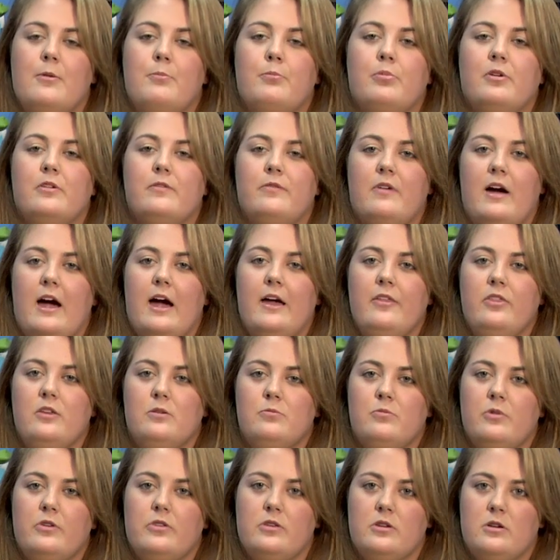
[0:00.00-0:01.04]
provide
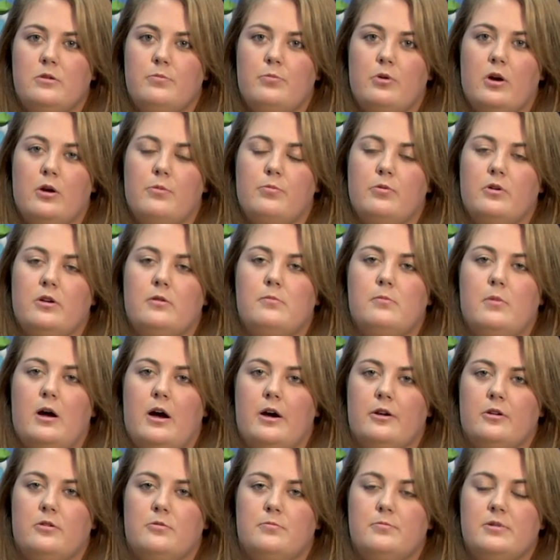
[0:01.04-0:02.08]
them with an appropriate
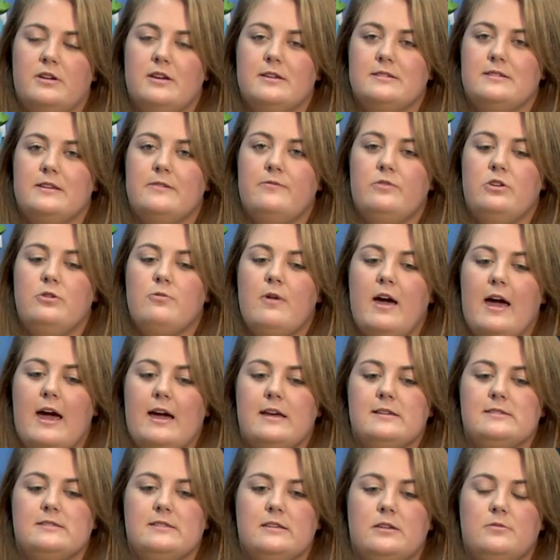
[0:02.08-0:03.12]
model. Because if you
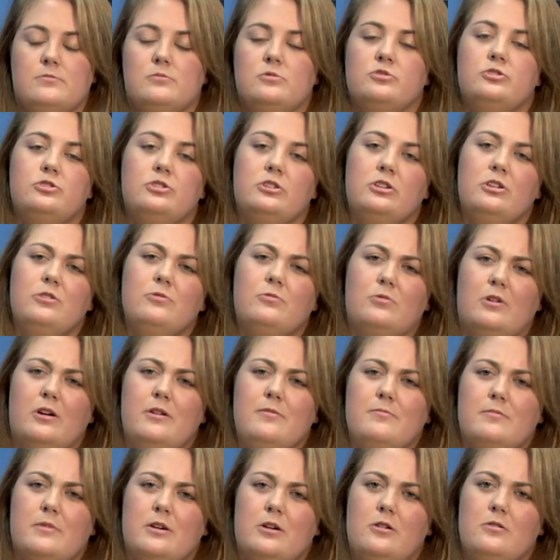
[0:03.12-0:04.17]
ask them, "do you
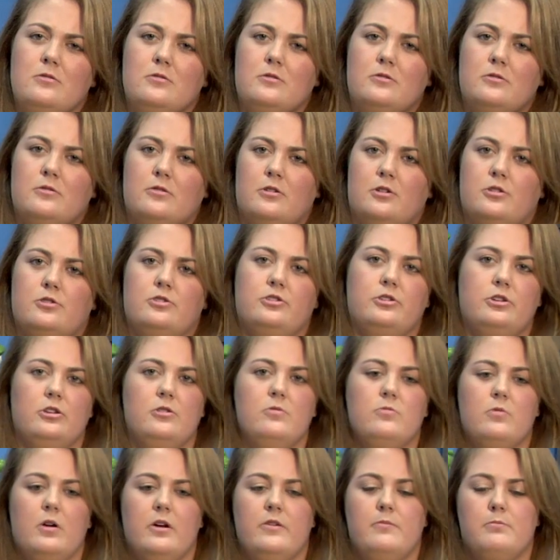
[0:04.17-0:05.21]
want milk" or "do
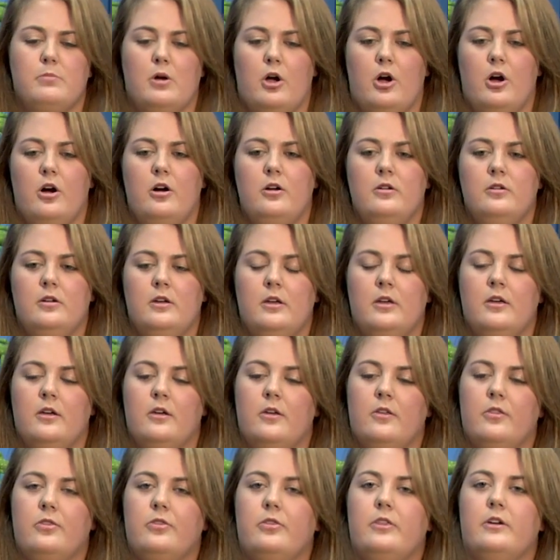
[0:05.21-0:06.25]
you want ball?"
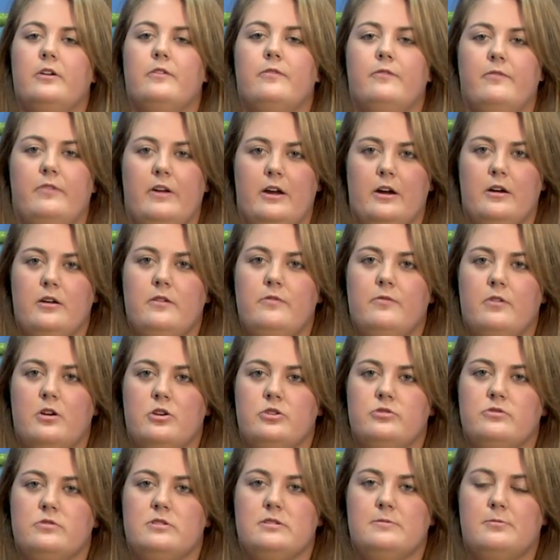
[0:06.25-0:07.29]
their very
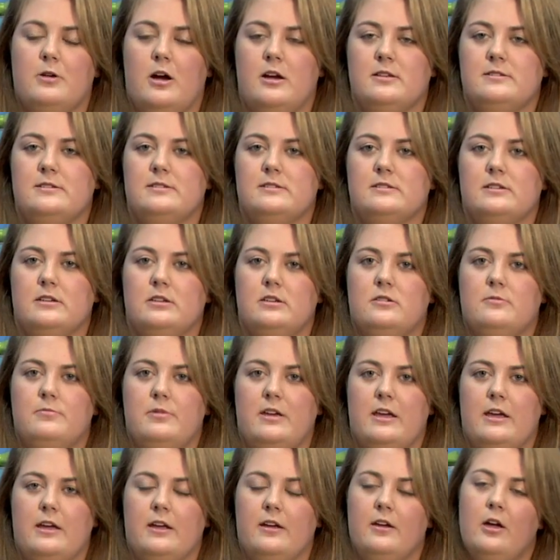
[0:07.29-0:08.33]
first response is going to
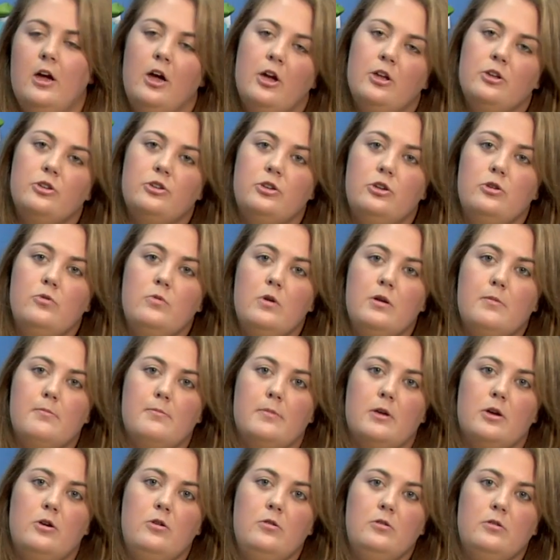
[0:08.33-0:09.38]
be, "Do you want
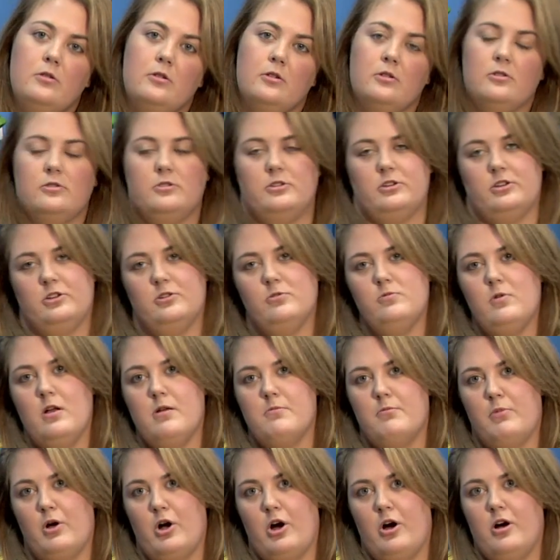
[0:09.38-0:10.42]
milk? Do you
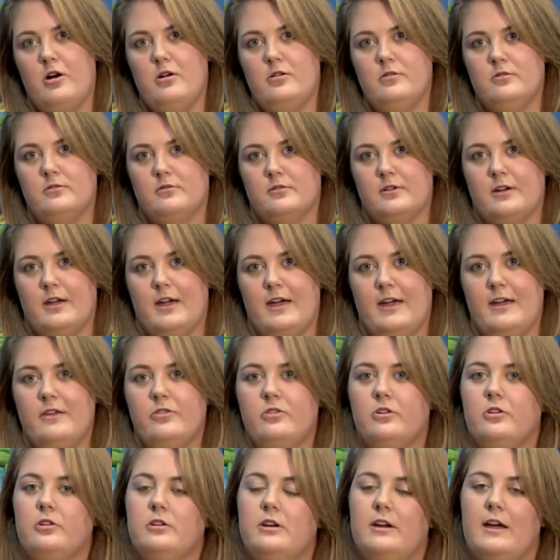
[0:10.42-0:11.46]
want ball?" Okay, and
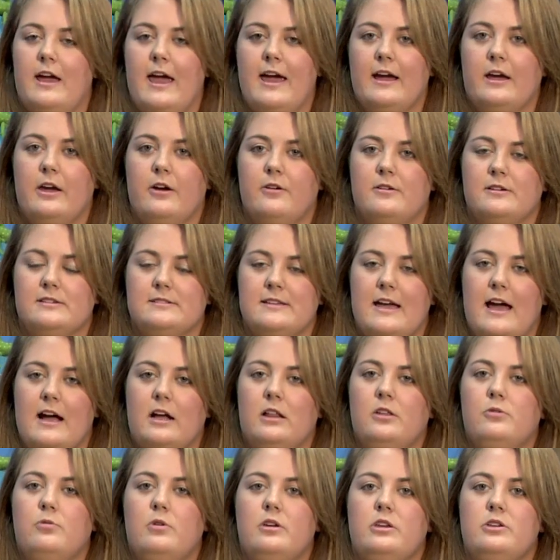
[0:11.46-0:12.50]
they're going to echo
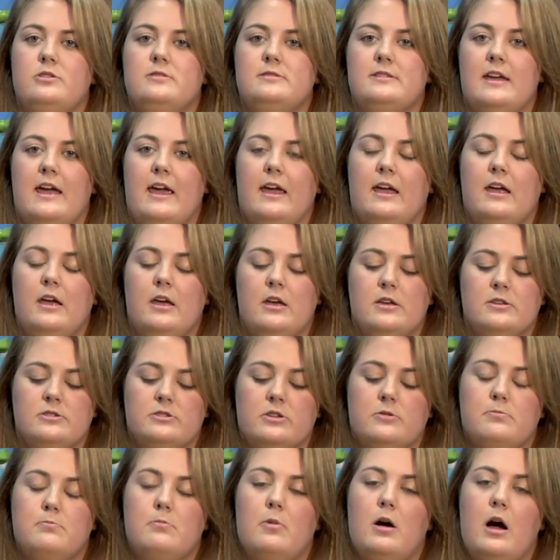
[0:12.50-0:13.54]
exactly what you say.
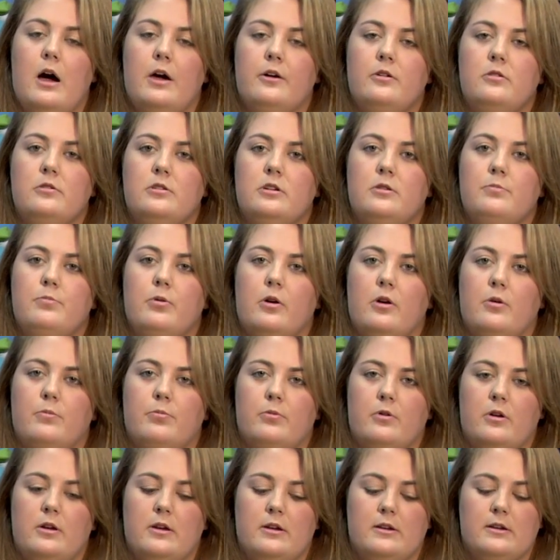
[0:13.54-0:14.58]
So model an
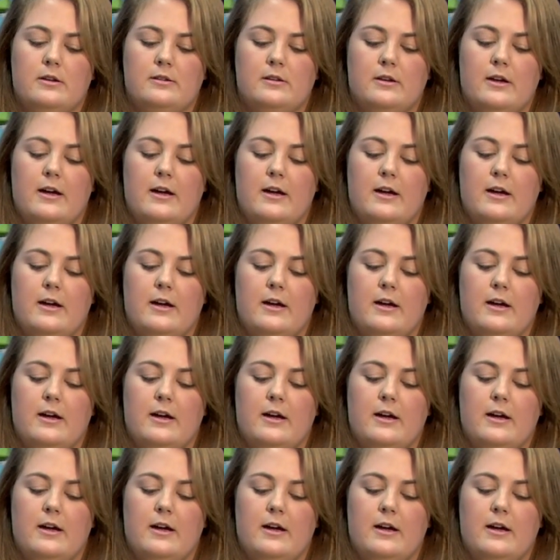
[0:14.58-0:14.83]
appropriate